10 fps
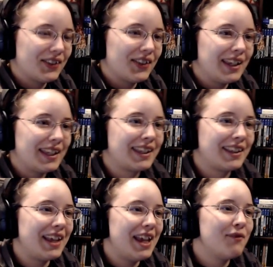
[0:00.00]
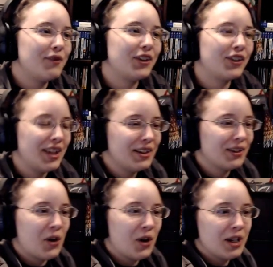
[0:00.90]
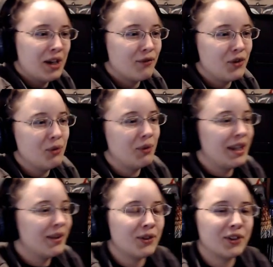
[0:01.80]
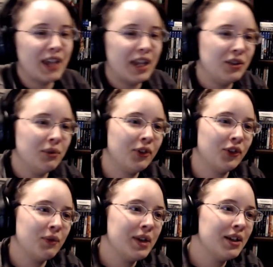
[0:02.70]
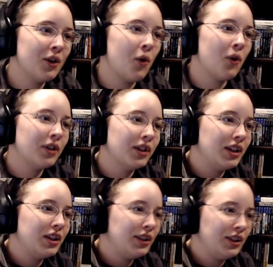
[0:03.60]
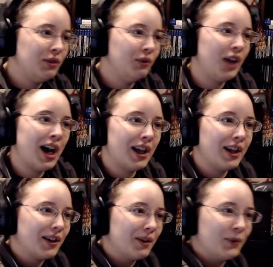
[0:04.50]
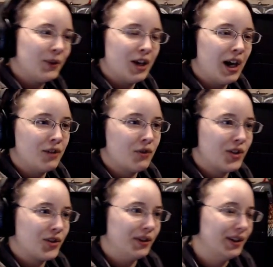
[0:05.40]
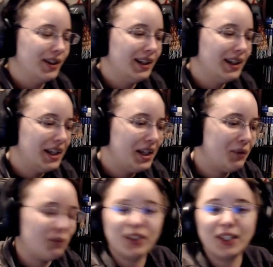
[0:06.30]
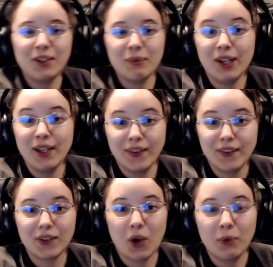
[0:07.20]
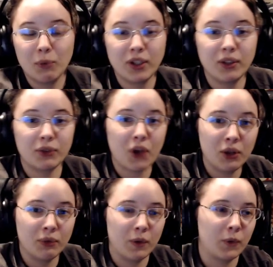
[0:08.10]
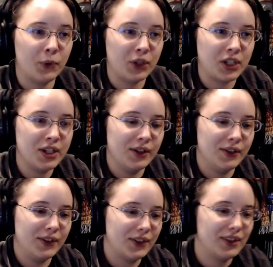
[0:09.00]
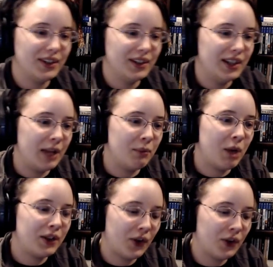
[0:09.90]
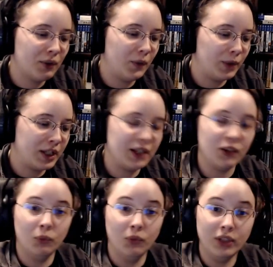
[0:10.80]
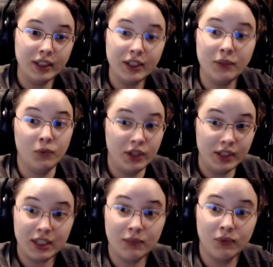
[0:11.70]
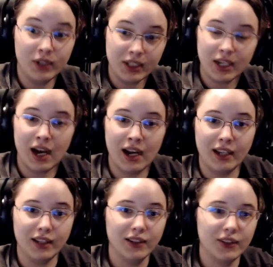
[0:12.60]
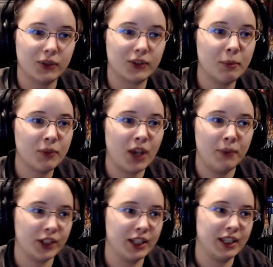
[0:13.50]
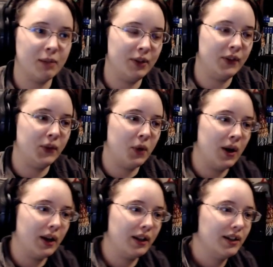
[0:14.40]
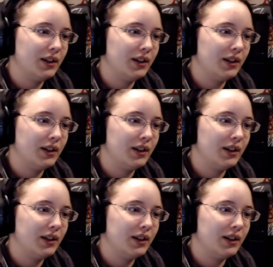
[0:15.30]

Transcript: Like, if you sit in it long enough, you either get used to it or you die of dehydration. It really depends on what your tolerance for heat is. And my tolerance for heat is really, really, really high. So sometimes it can get a bit too hot.